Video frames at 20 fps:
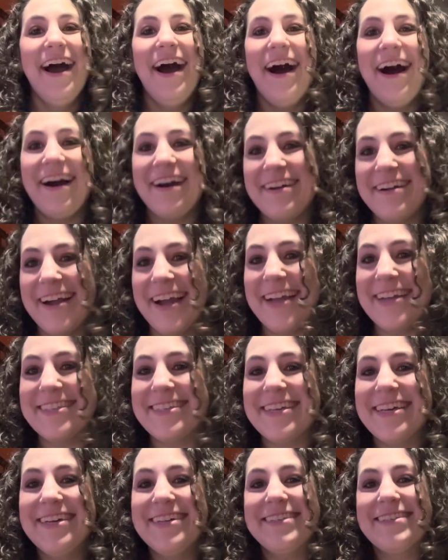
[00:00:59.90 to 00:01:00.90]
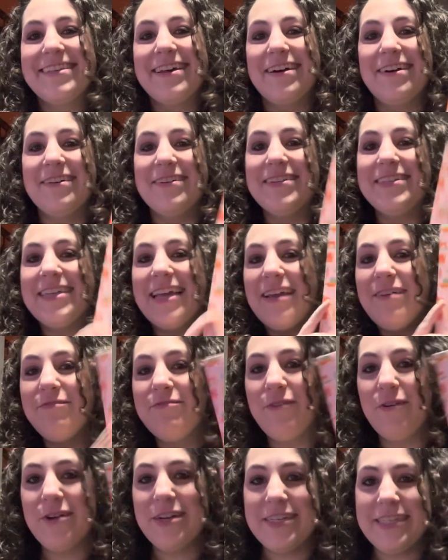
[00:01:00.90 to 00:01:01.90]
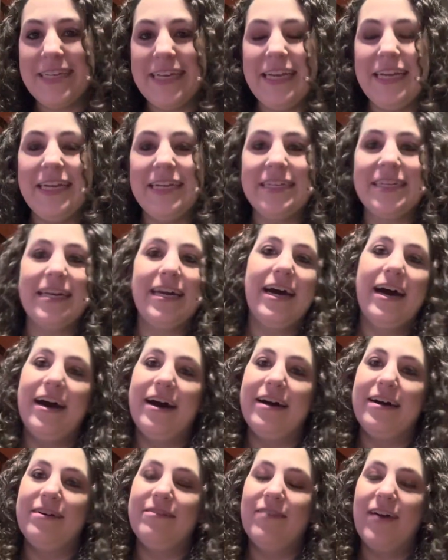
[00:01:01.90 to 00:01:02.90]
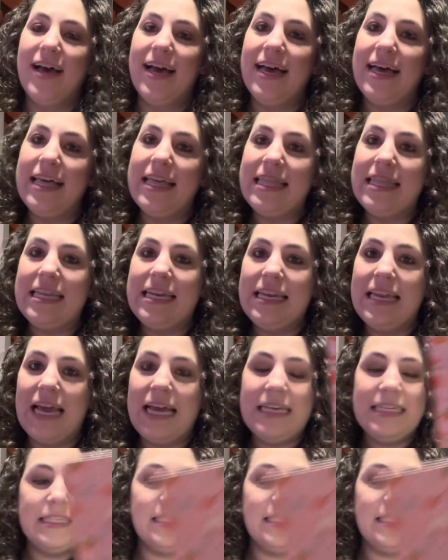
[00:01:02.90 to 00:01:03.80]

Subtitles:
All right, so day 14 of the nice